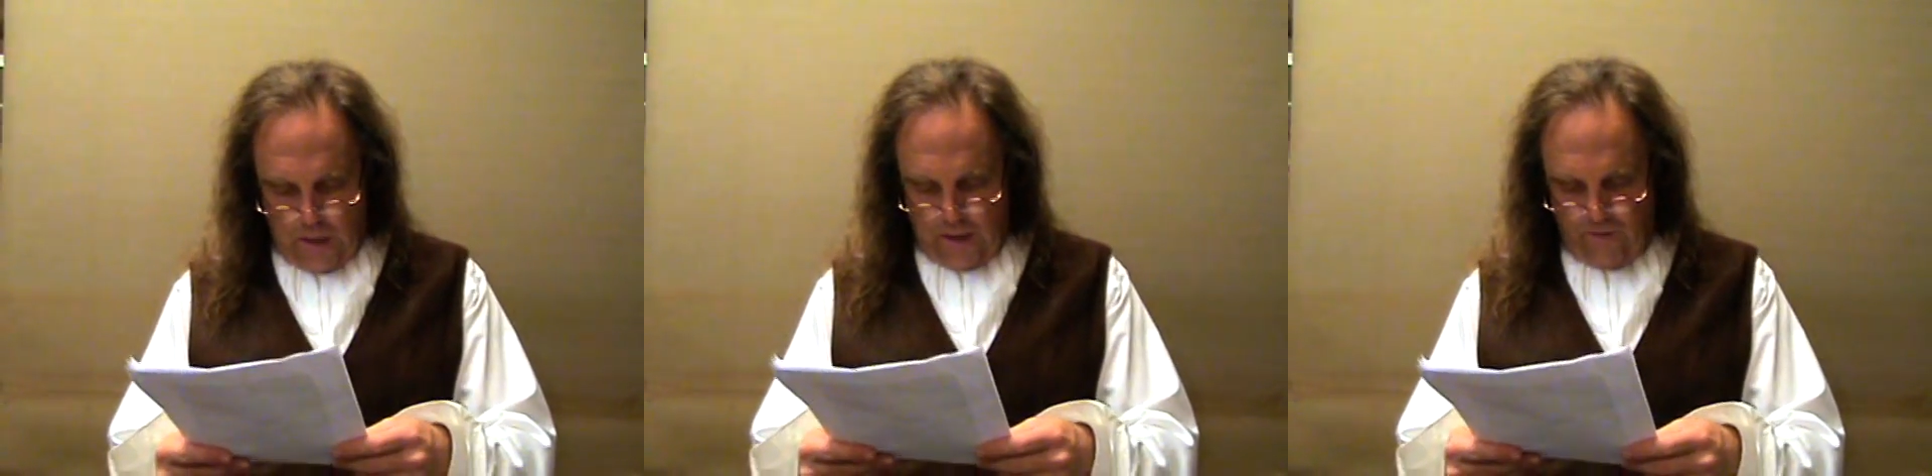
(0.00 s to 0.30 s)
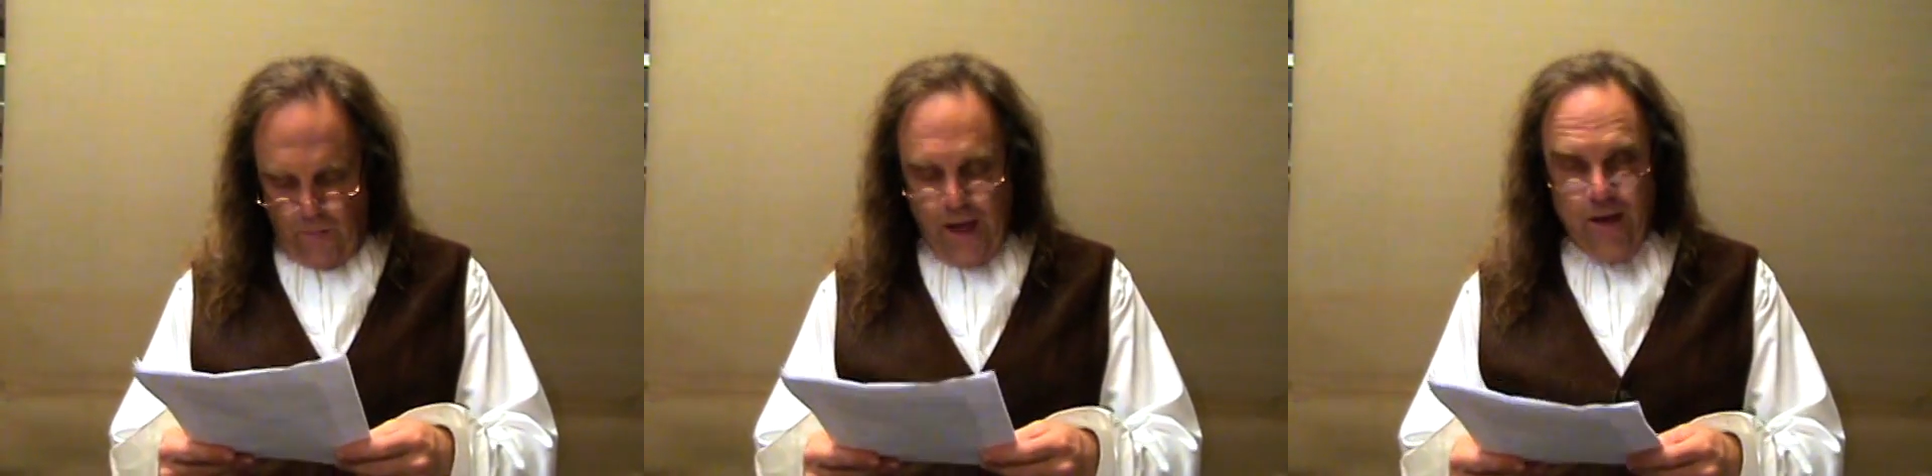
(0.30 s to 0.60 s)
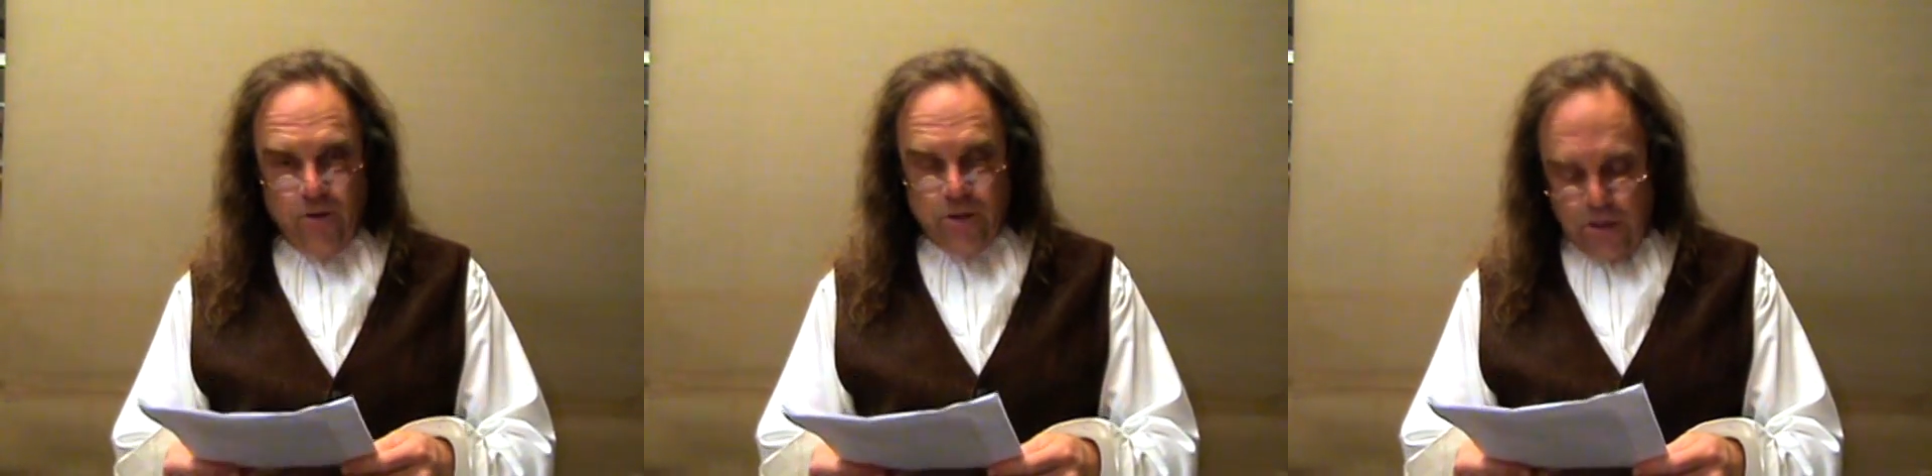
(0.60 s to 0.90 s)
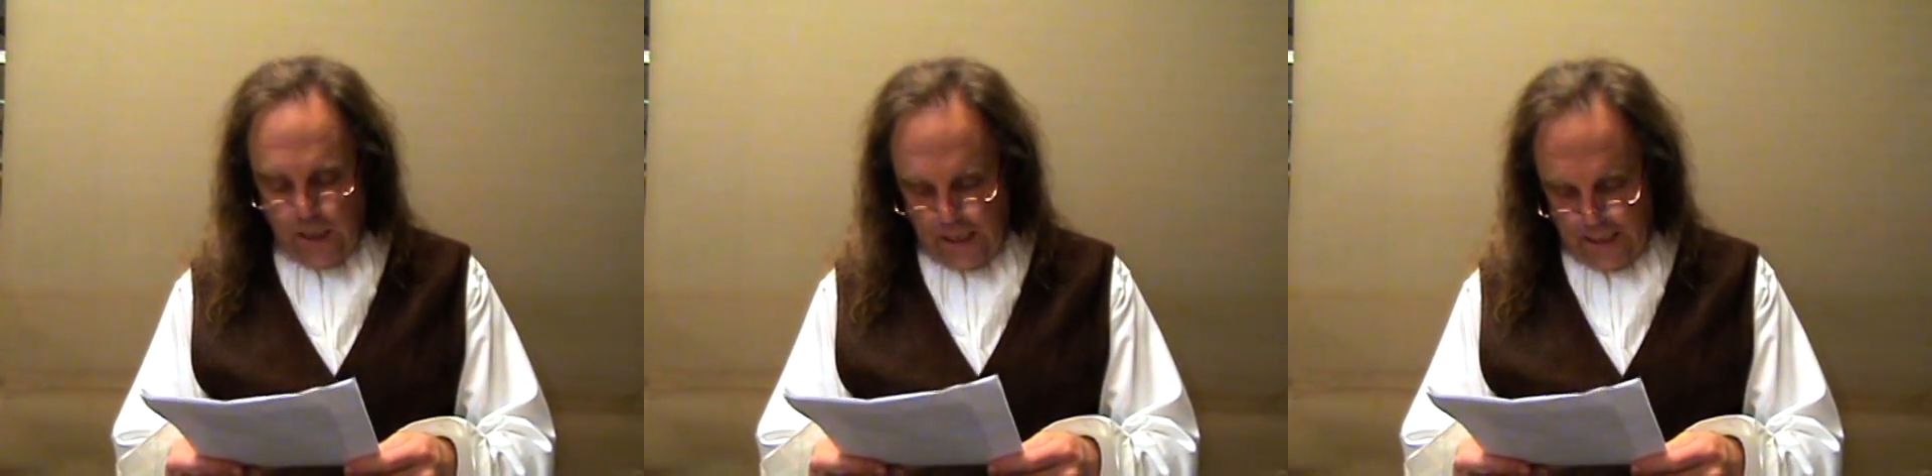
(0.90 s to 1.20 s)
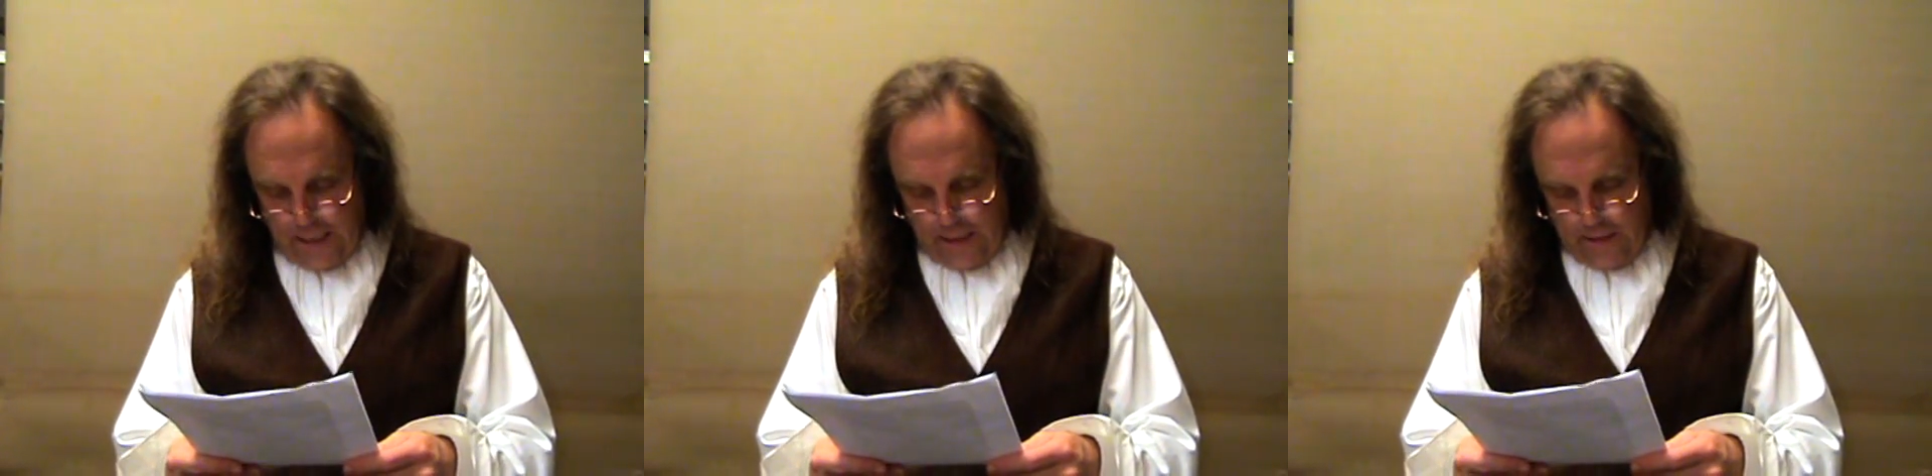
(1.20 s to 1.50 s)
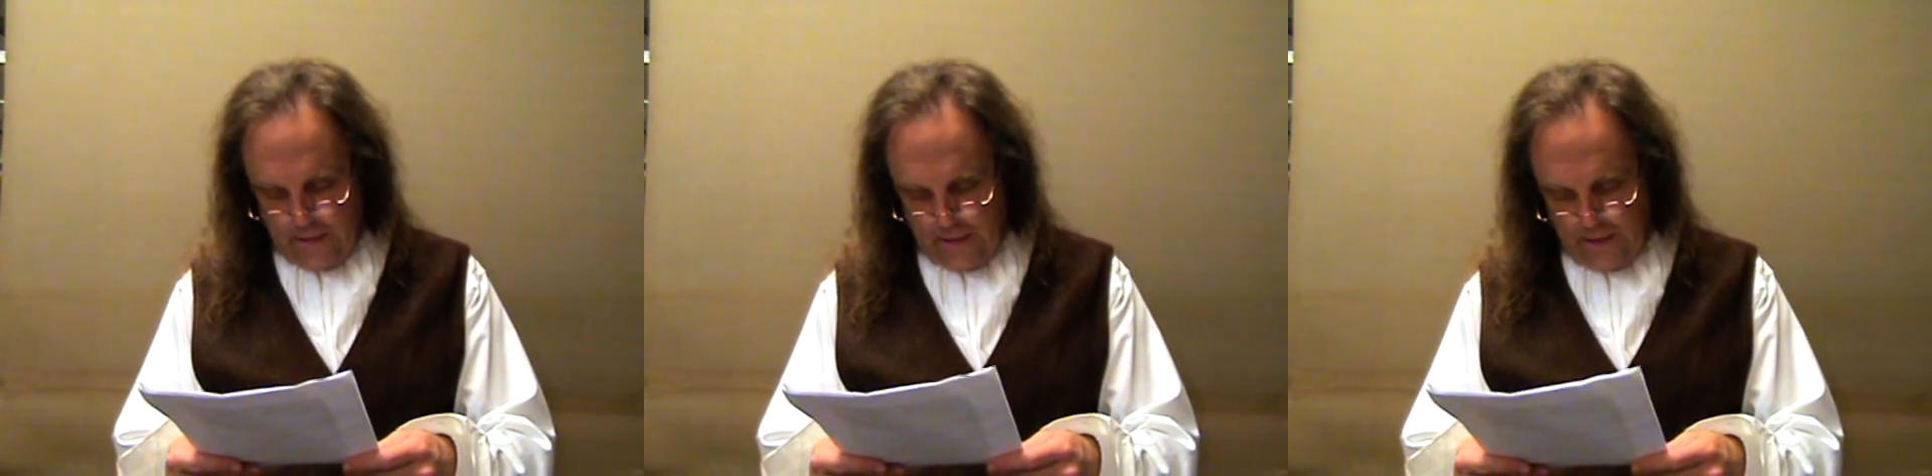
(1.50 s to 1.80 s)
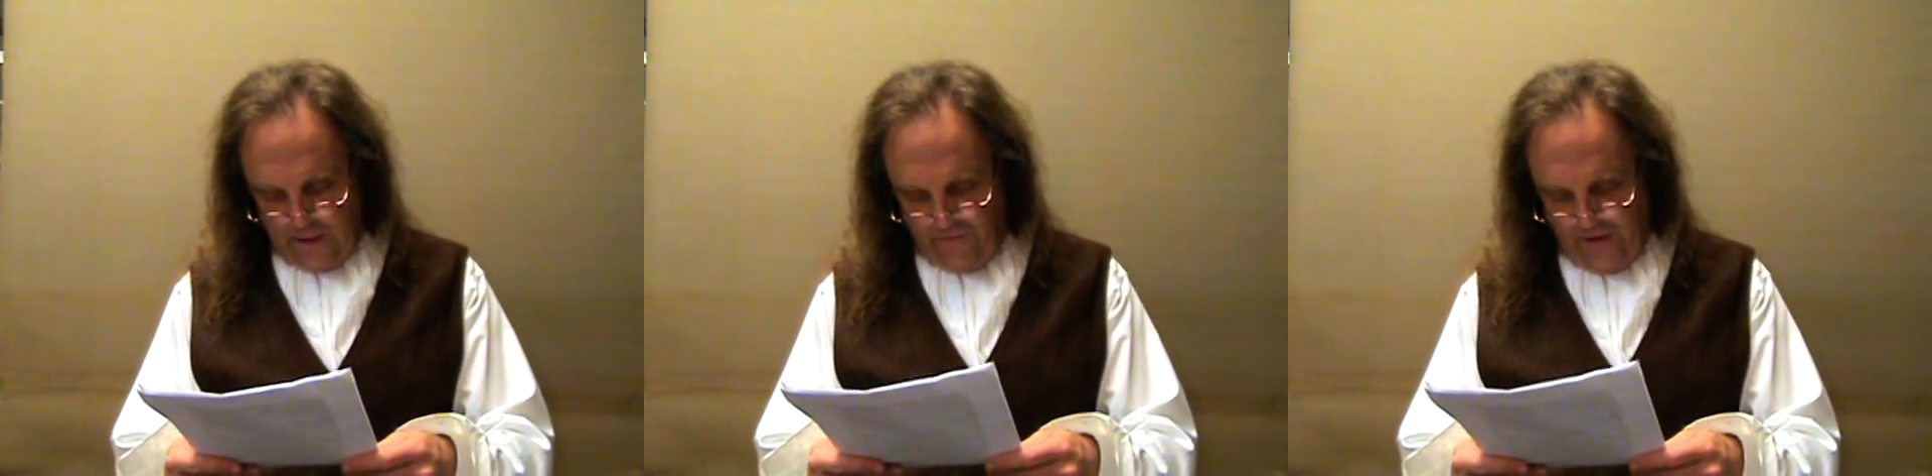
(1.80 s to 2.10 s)
It's my understanding that
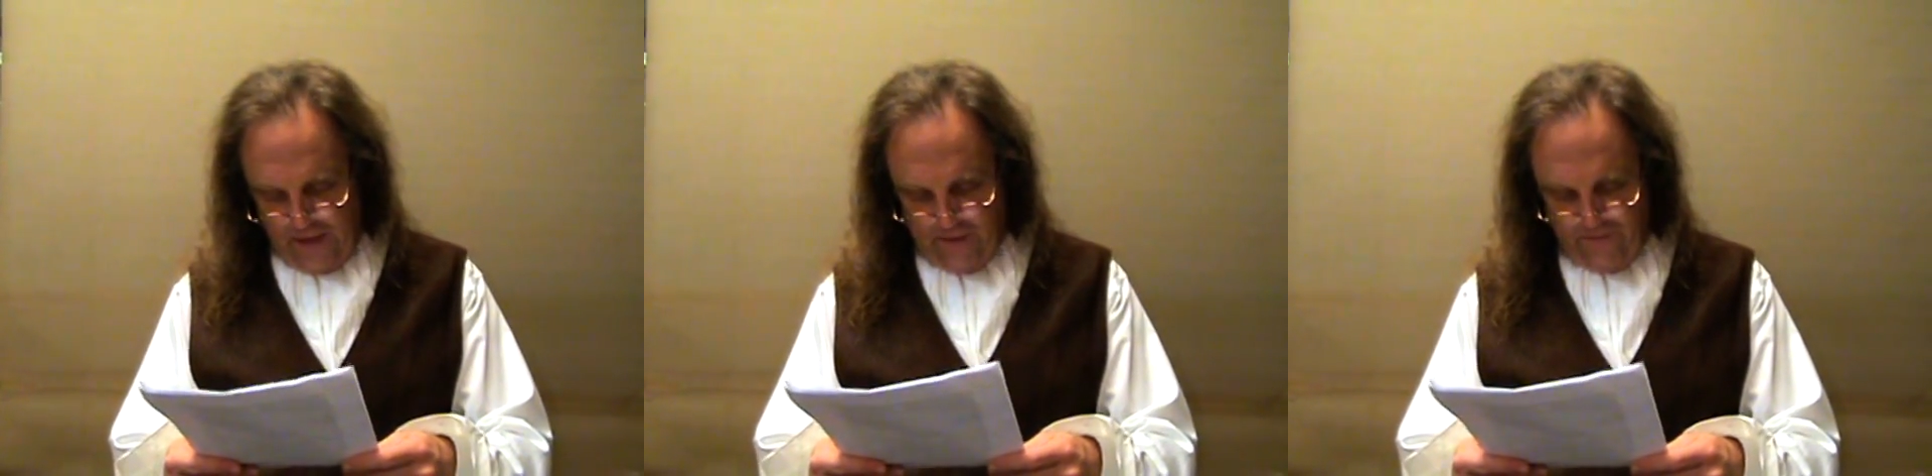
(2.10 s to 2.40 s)
the event